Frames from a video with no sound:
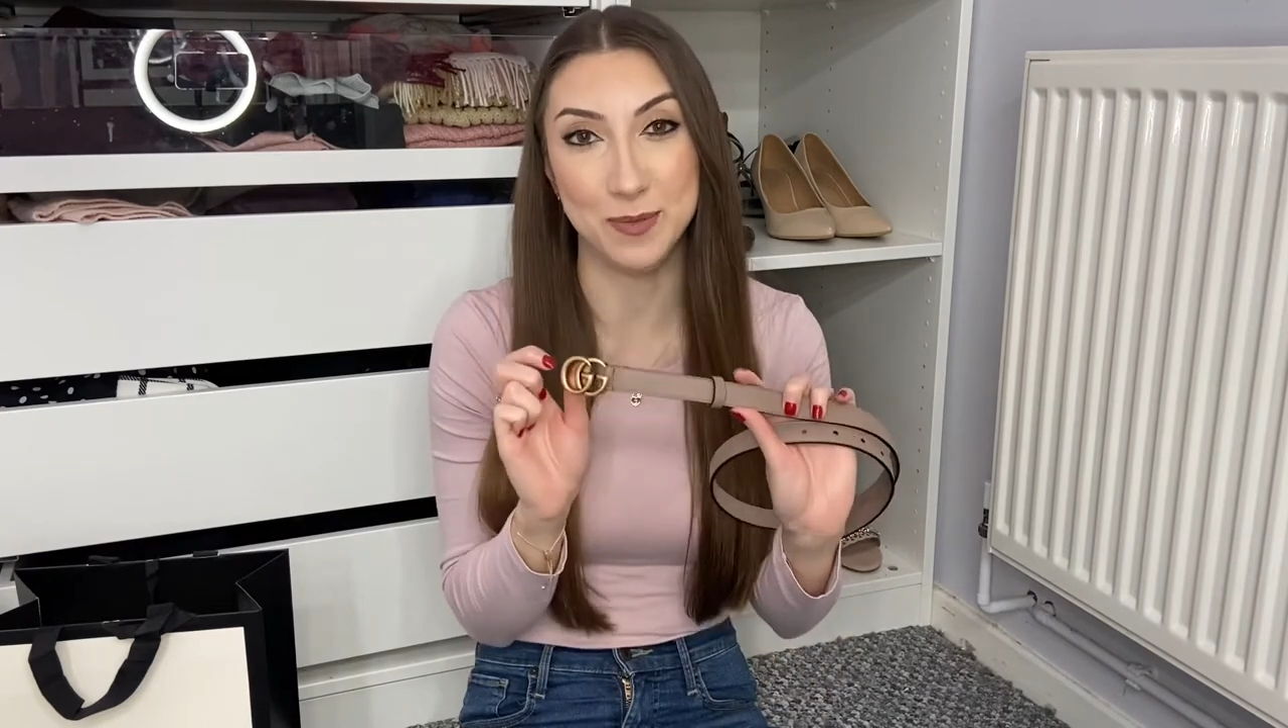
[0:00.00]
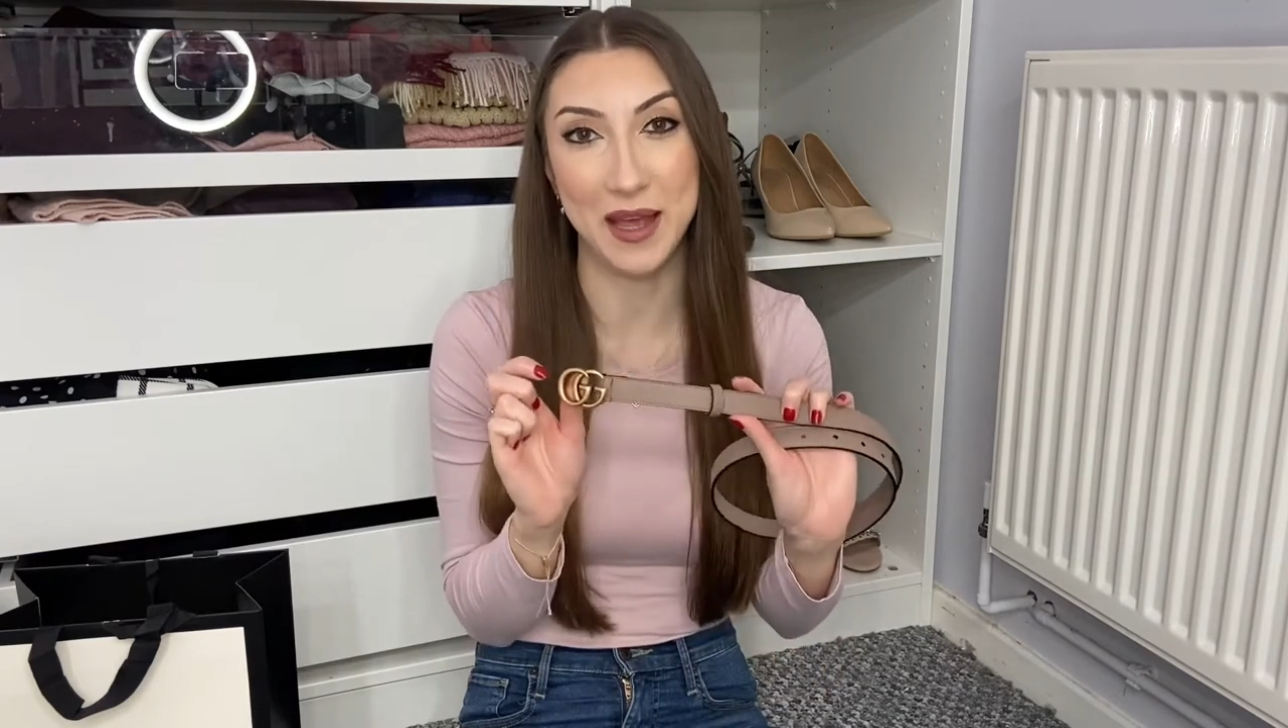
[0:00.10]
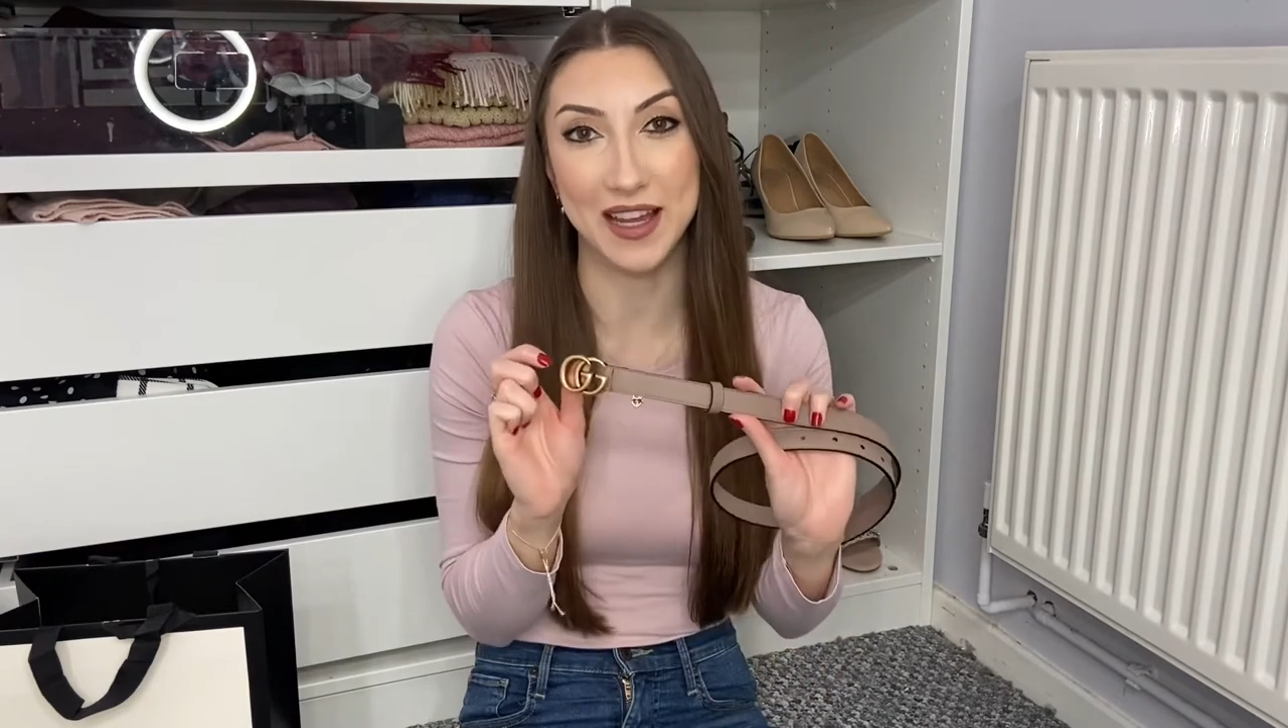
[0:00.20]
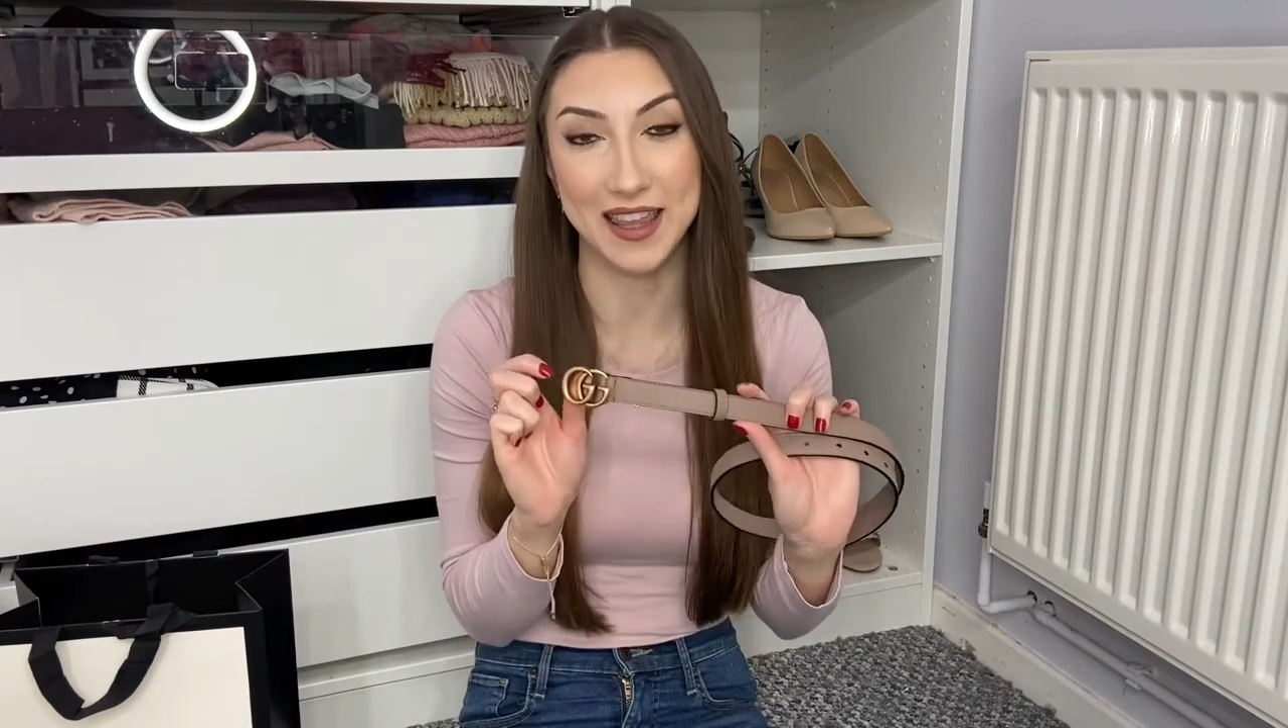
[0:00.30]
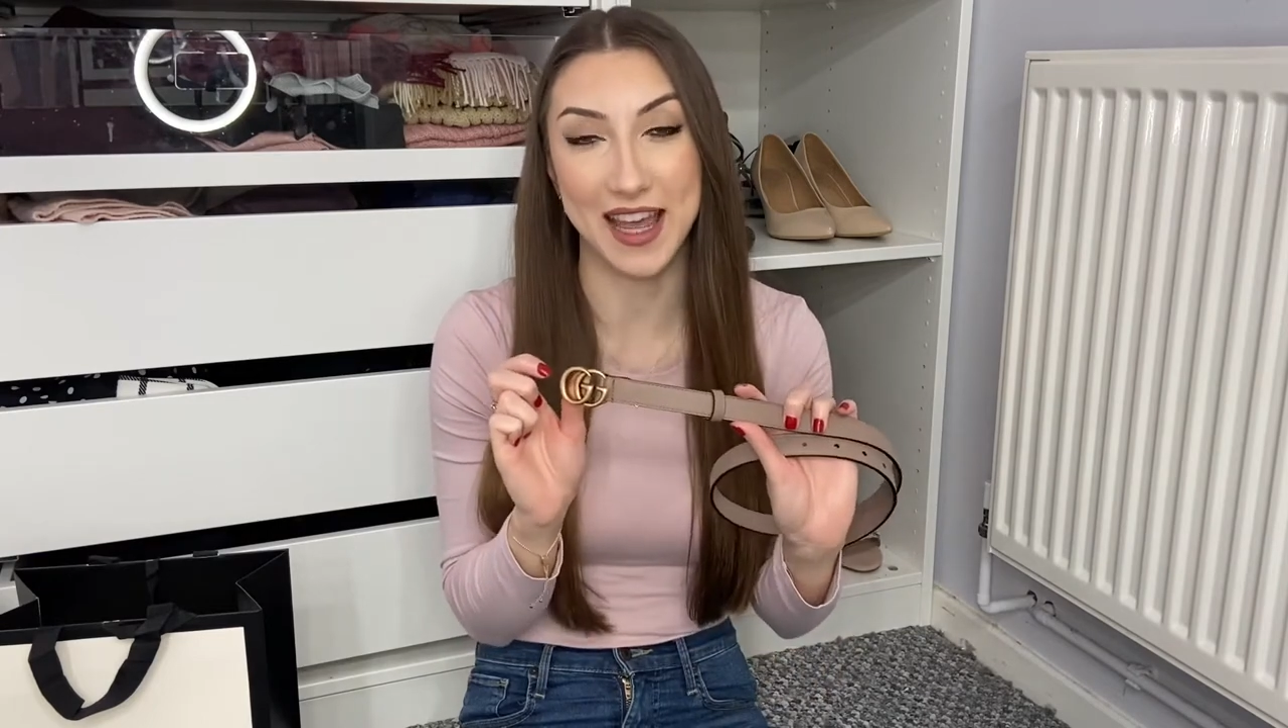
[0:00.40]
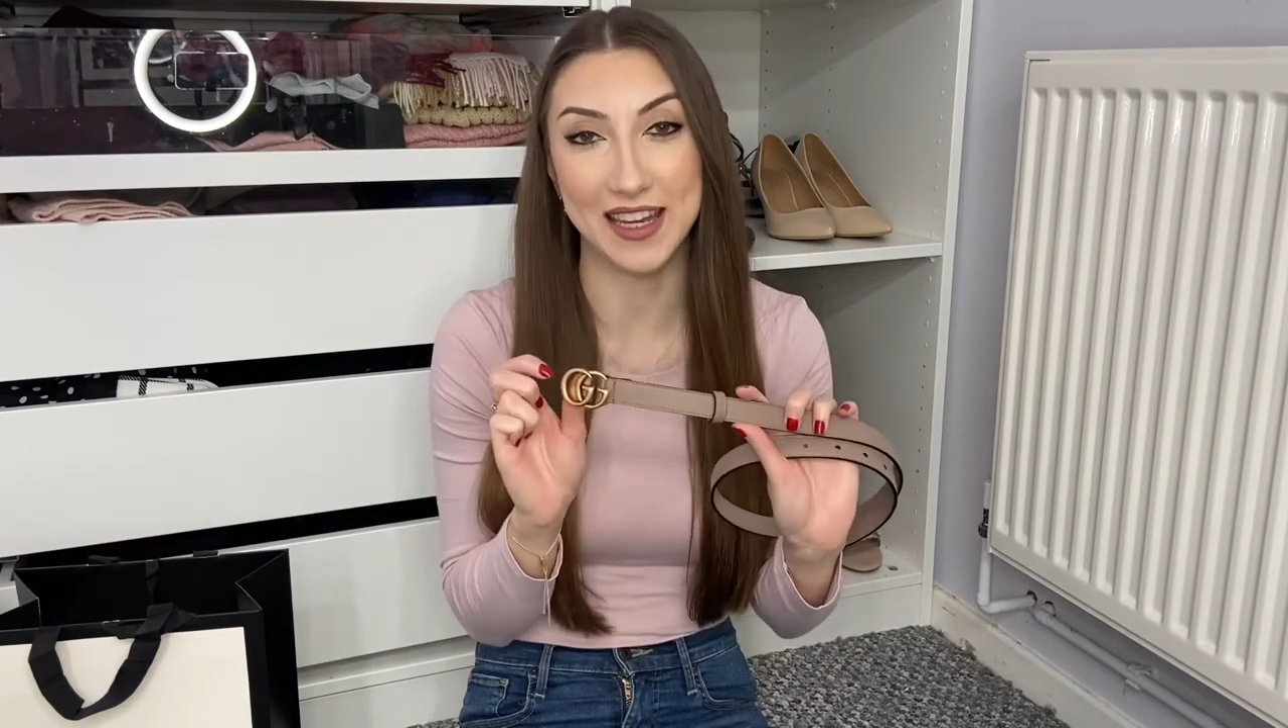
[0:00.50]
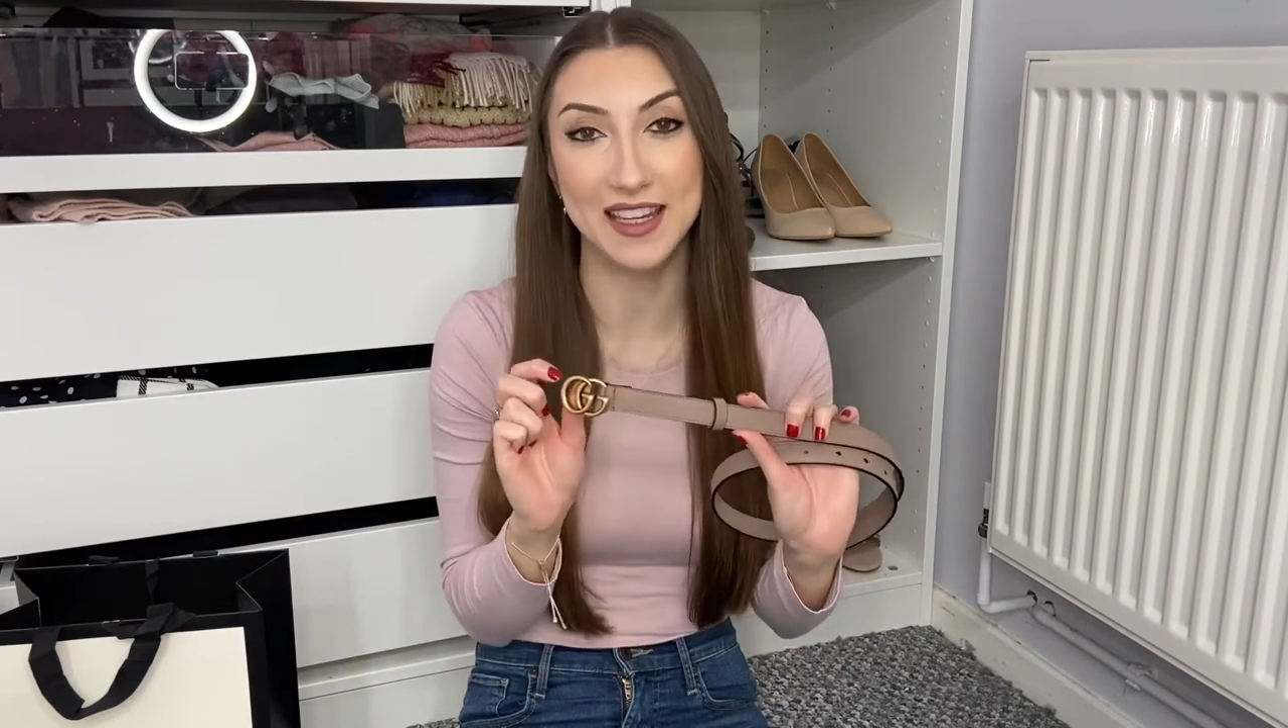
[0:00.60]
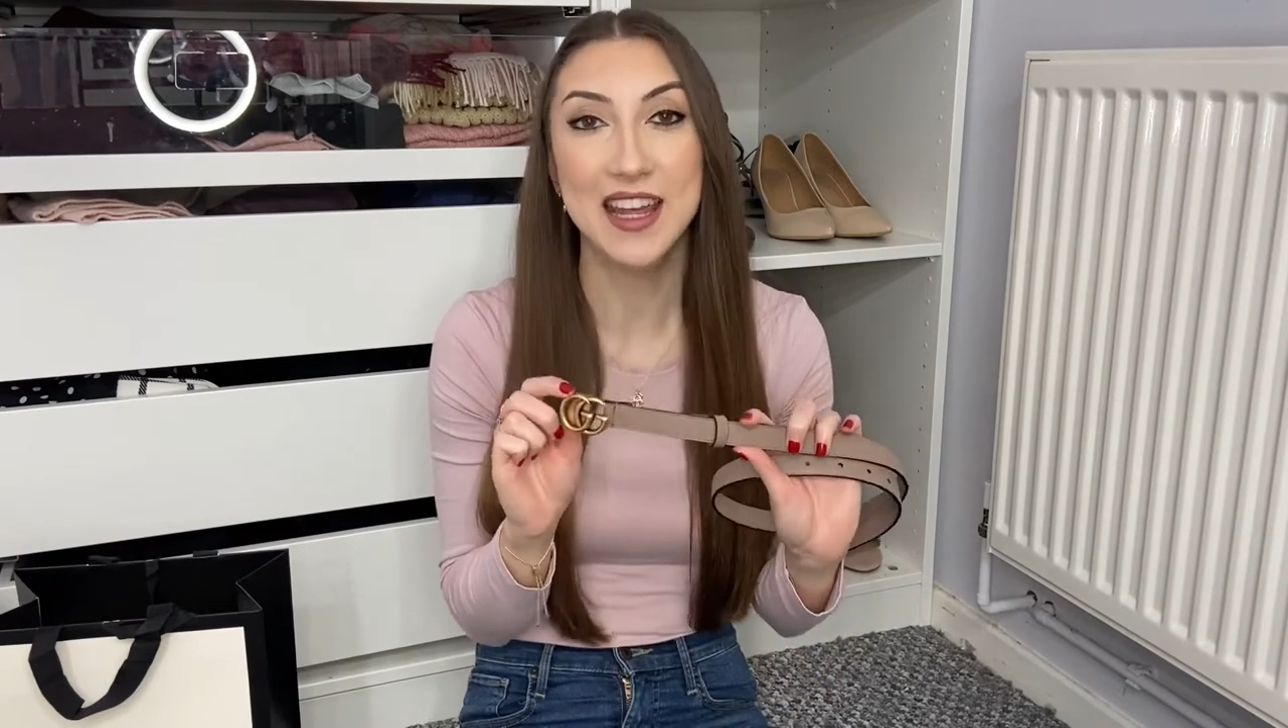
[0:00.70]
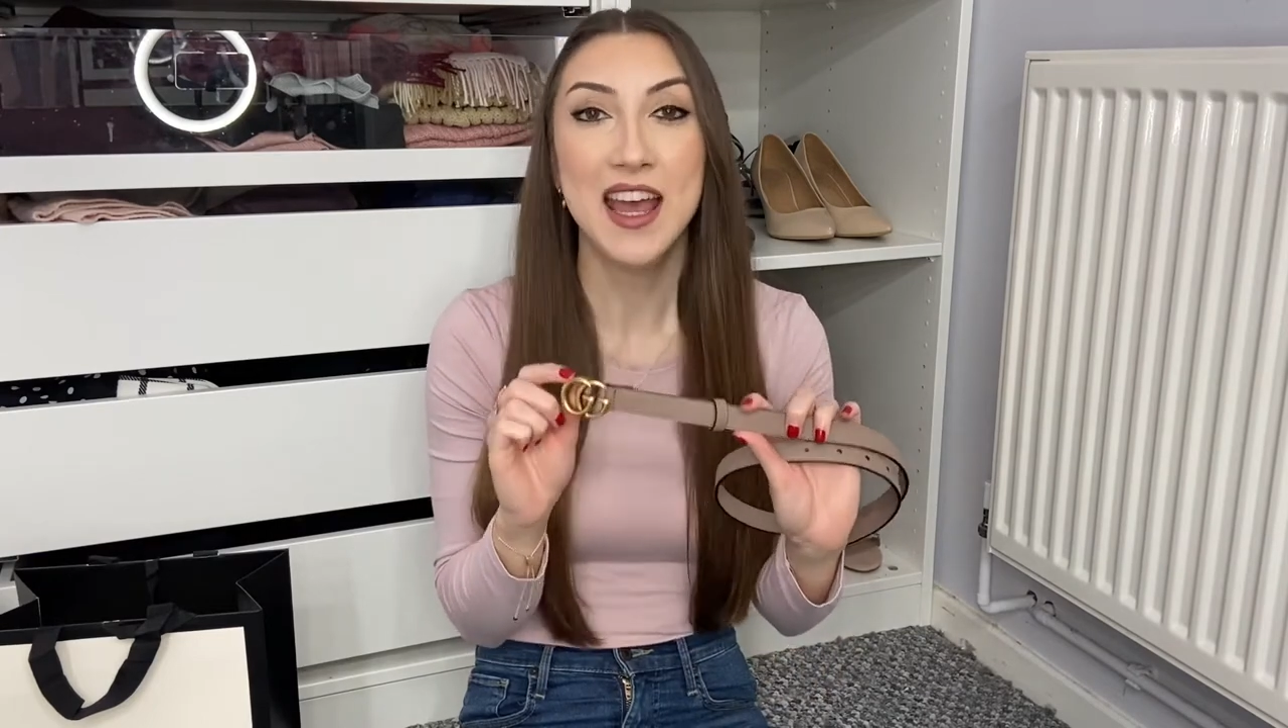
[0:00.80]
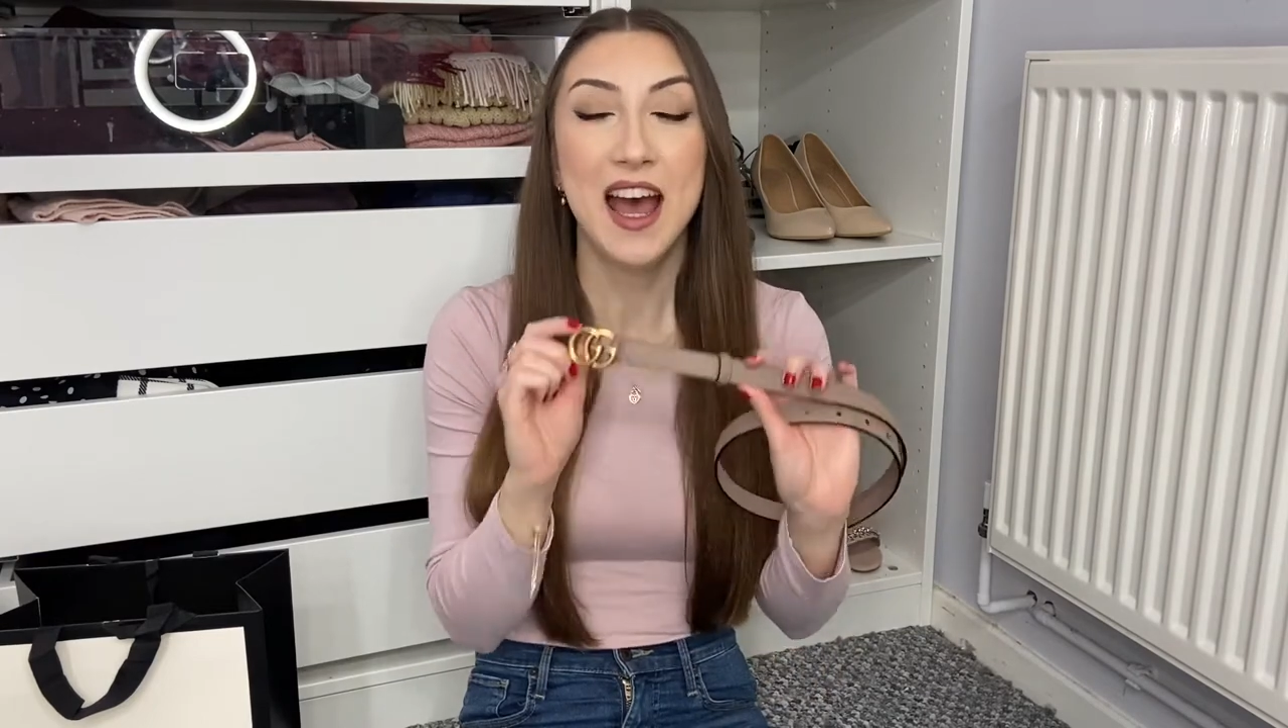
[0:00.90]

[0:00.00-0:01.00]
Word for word: back then,